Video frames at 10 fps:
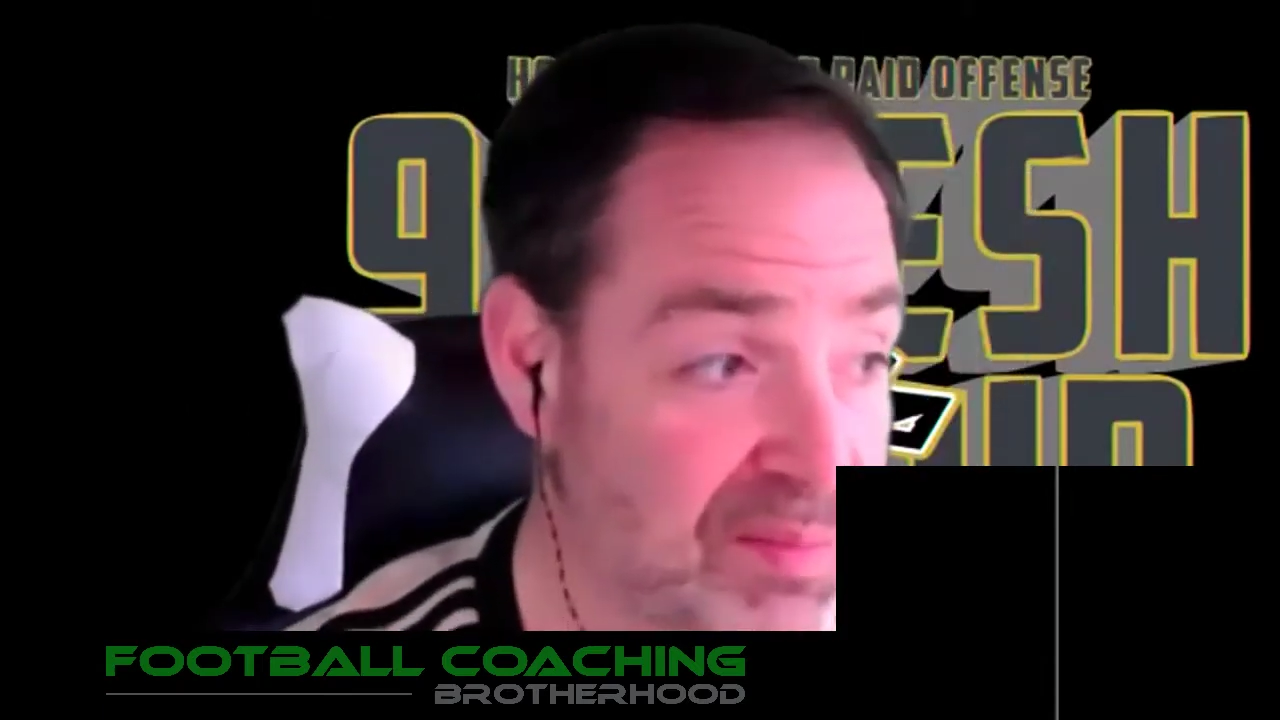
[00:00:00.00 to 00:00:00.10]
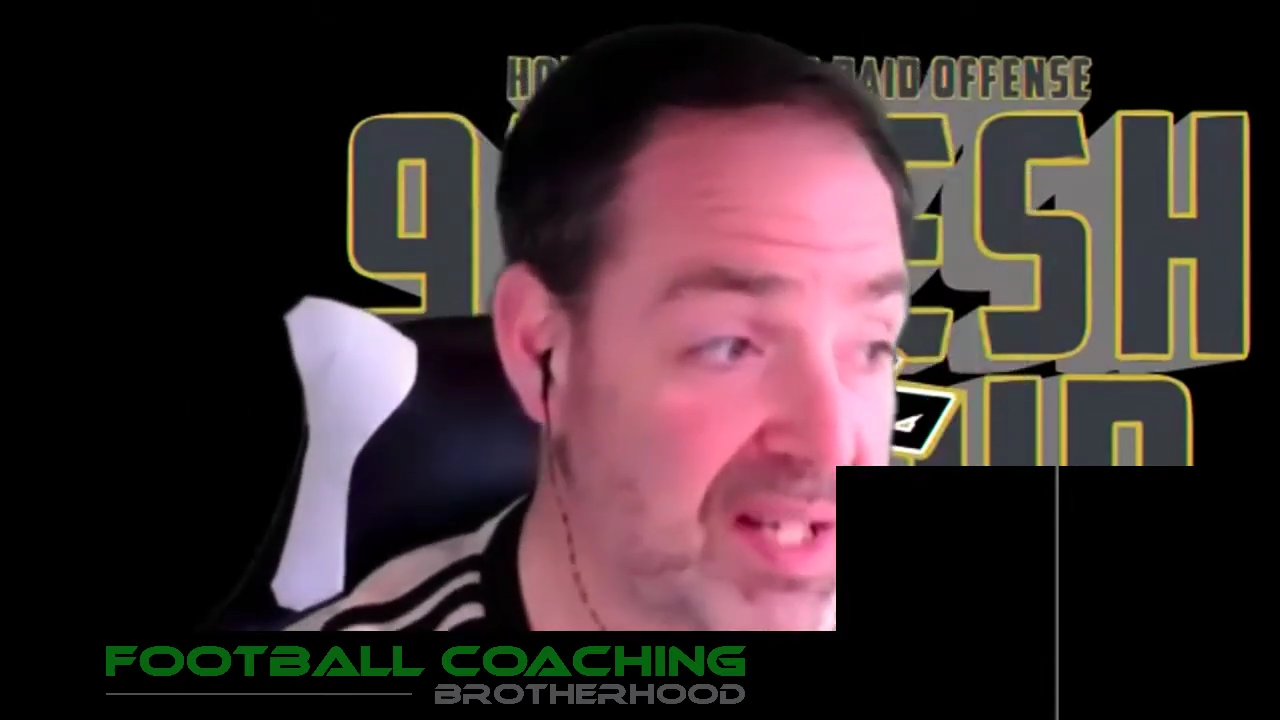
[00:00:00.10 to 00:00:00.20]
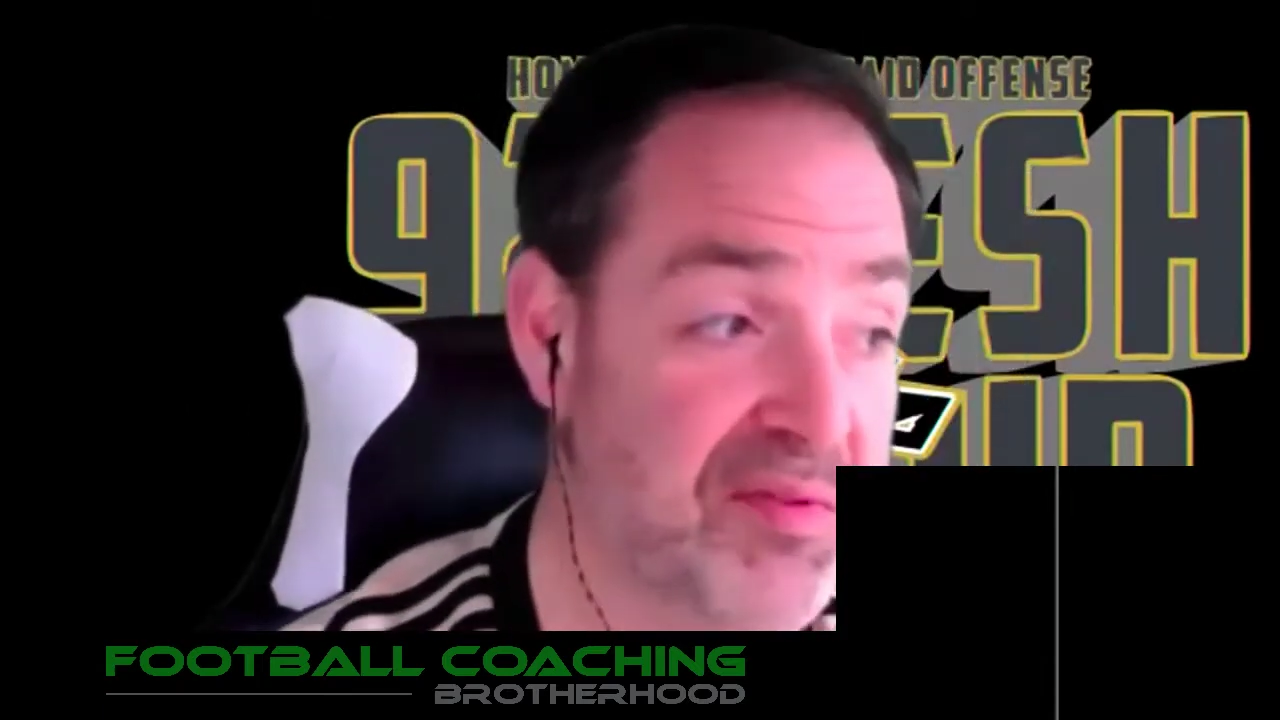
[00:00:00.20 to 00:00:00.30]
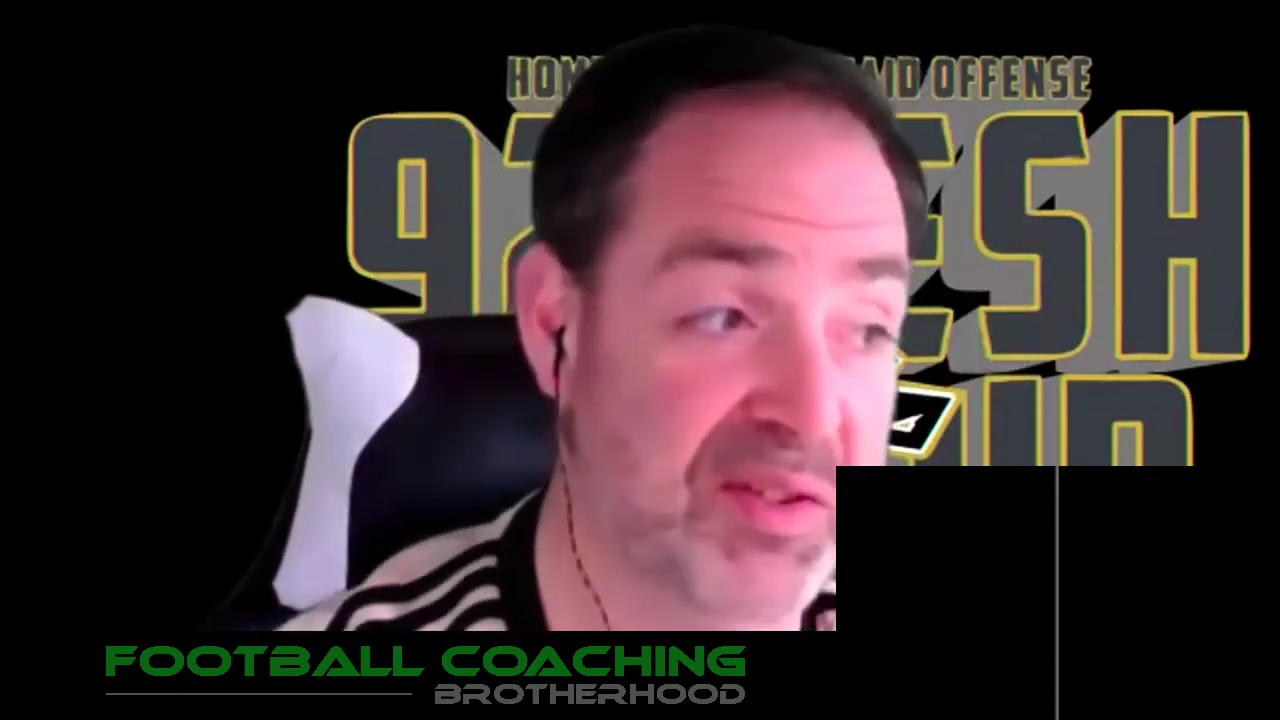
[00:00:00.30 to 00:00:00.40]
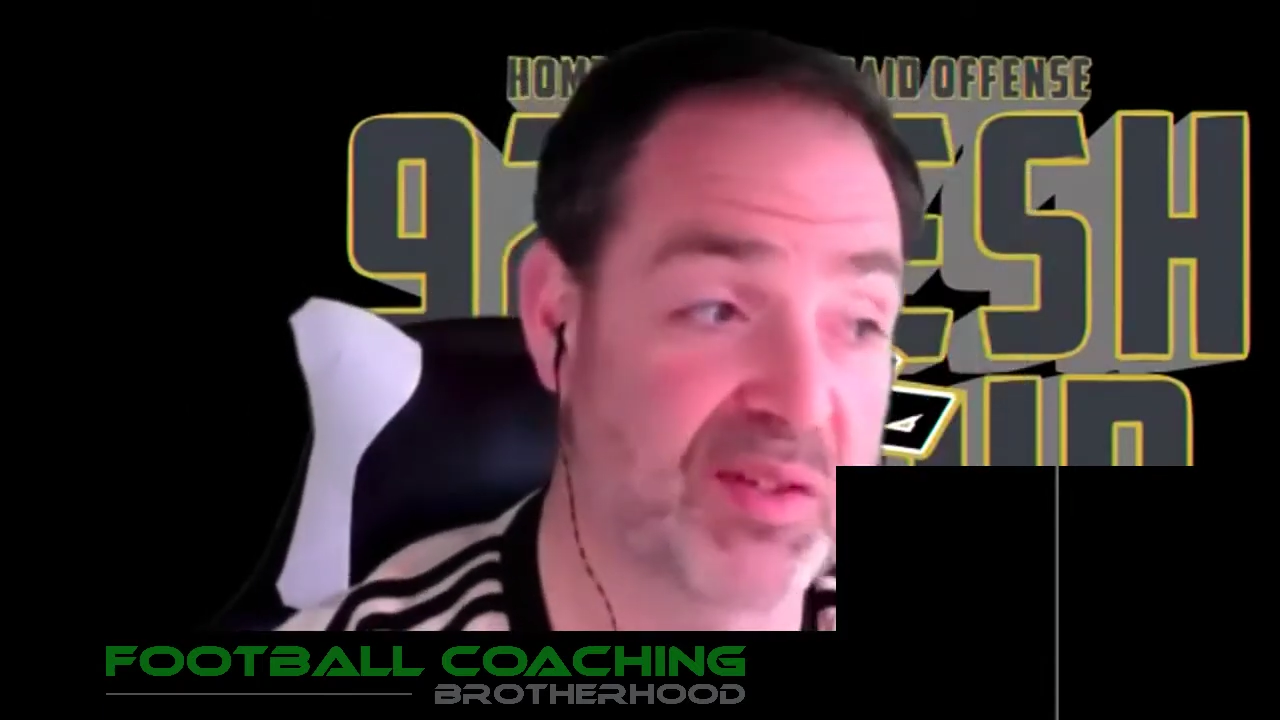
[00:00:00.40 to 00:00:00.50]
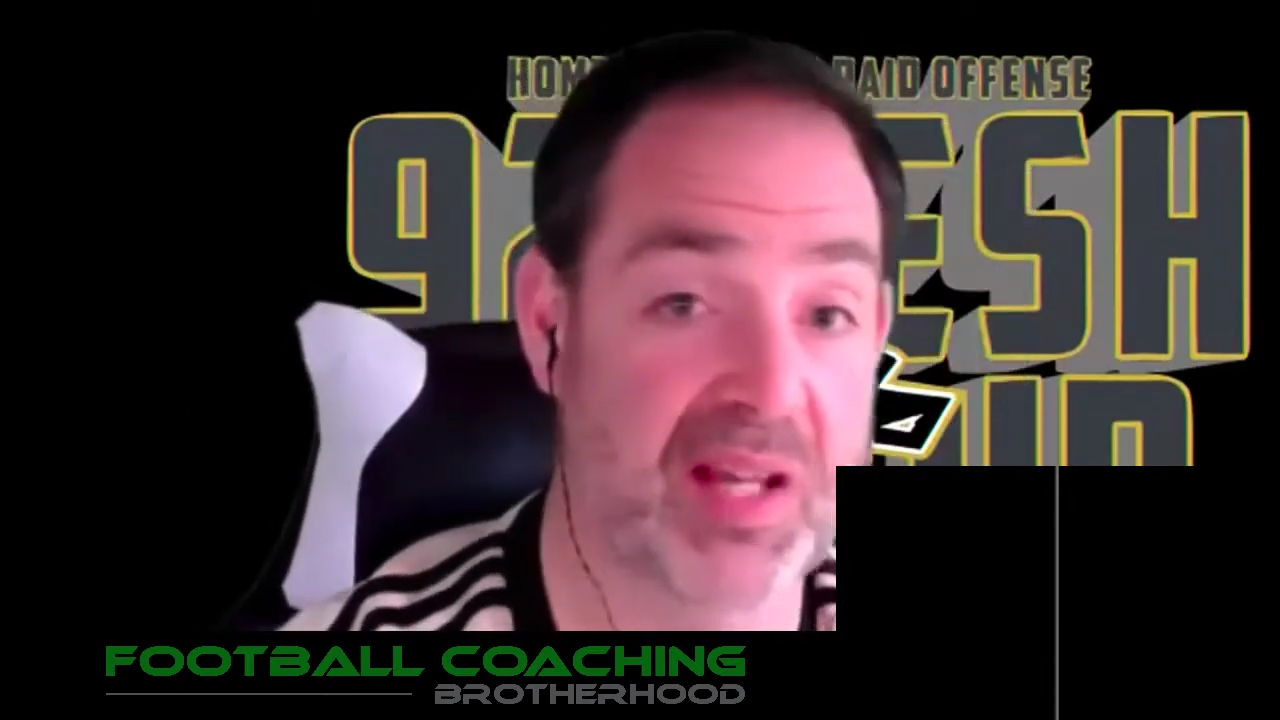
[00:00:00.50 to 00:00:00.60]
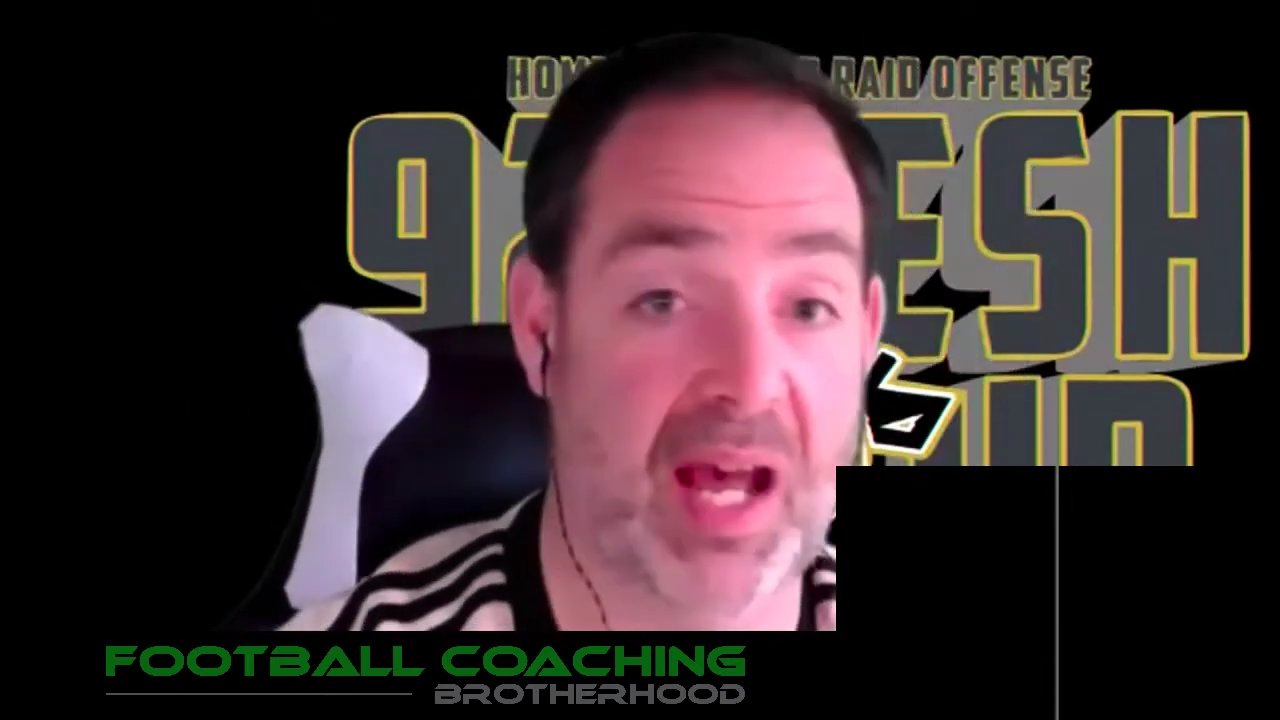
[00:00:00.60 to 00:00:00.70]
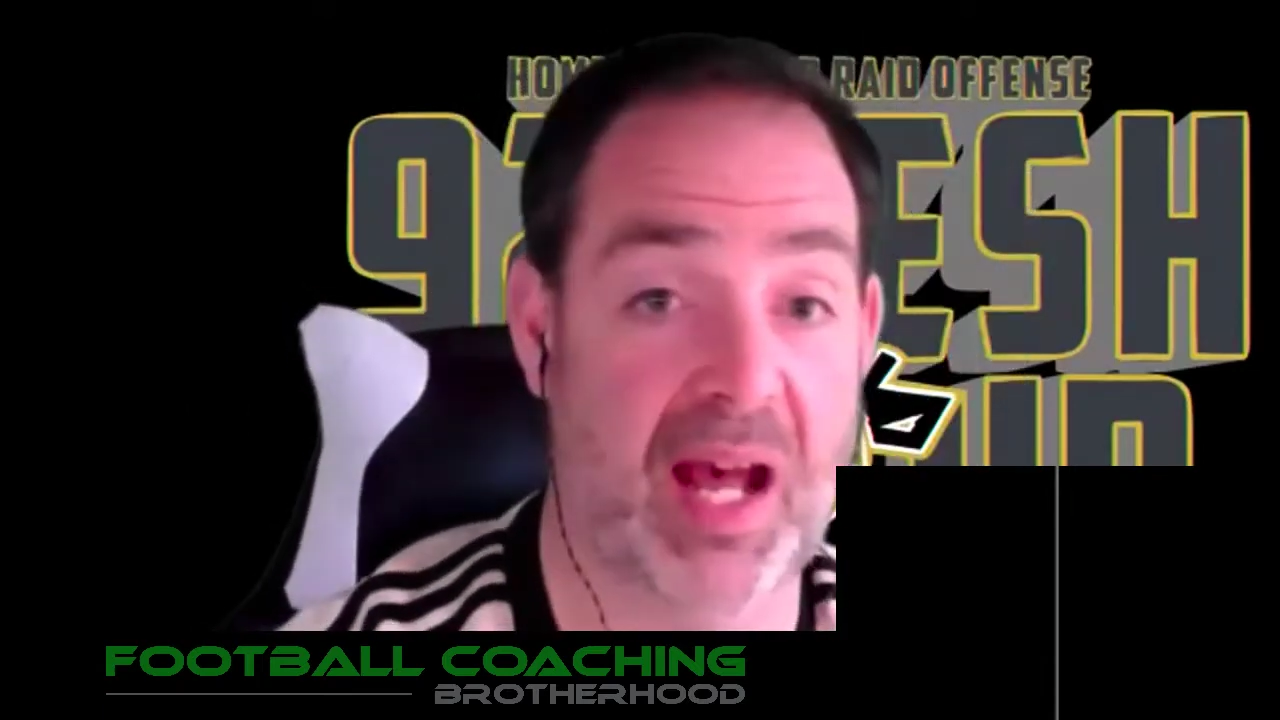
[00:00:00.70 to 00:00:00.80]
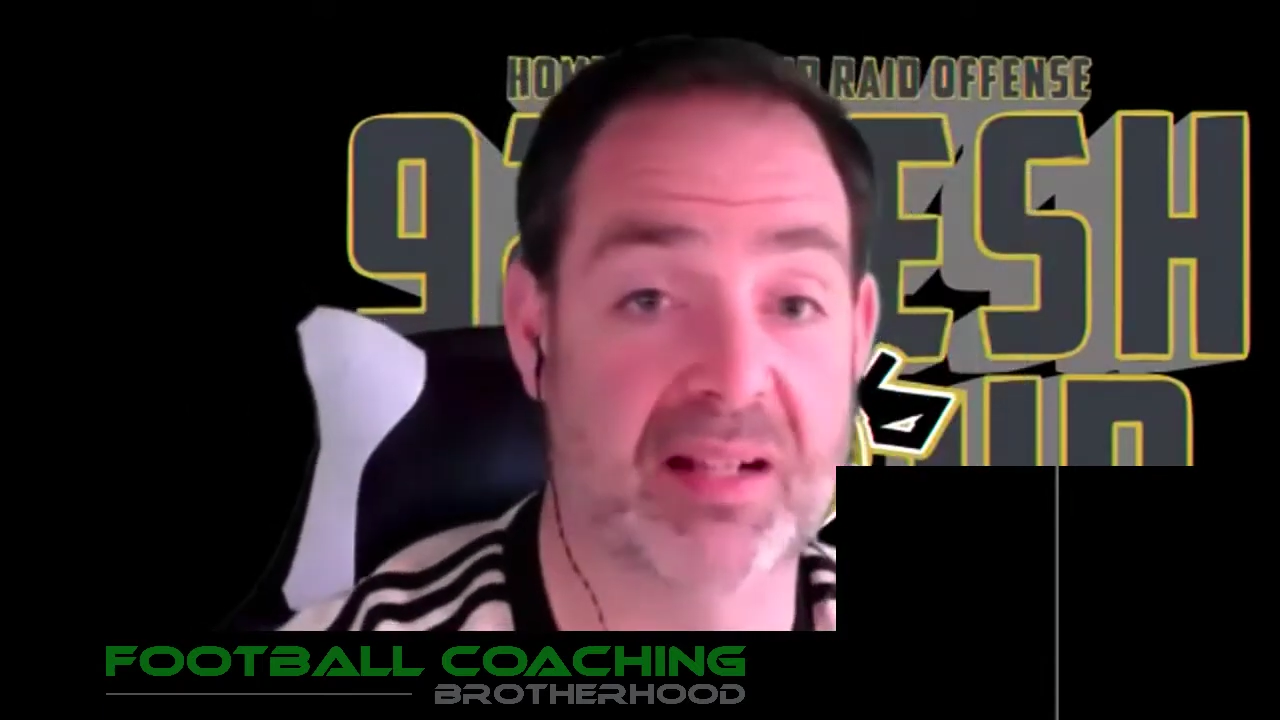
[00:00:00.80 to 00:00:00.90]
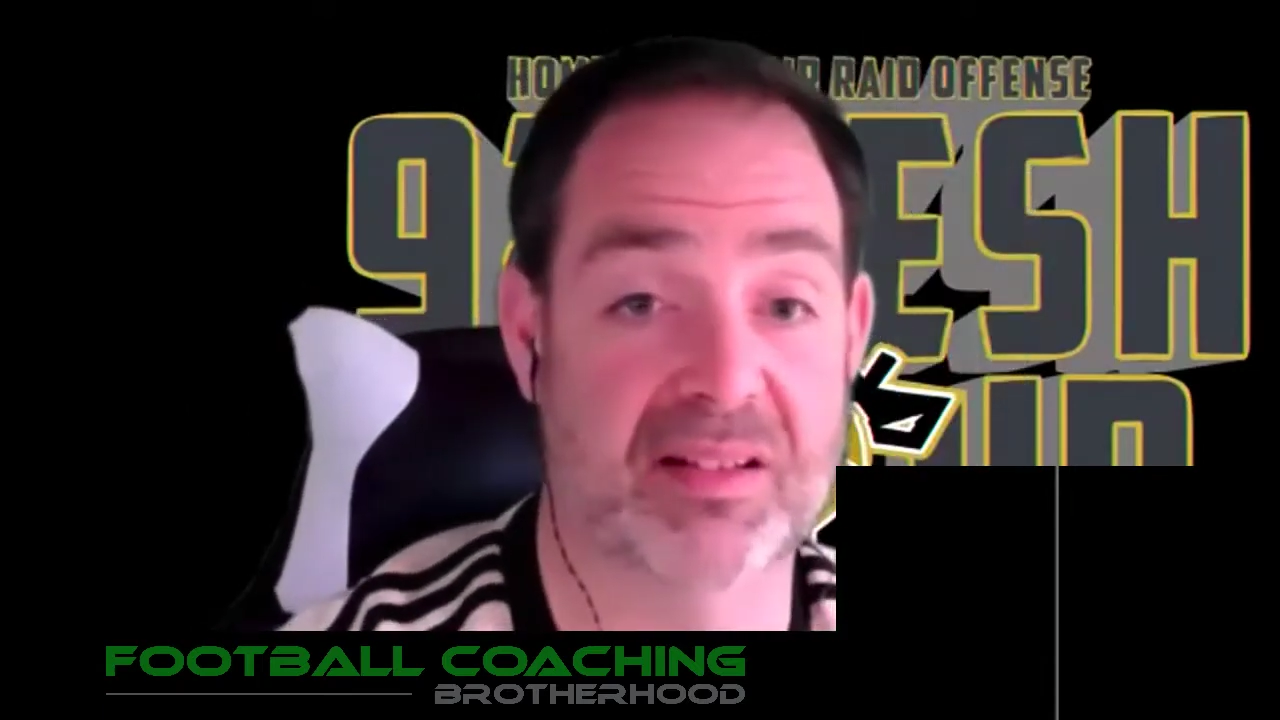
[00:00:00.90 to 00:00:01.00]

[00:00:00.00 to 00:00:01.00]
defensive cats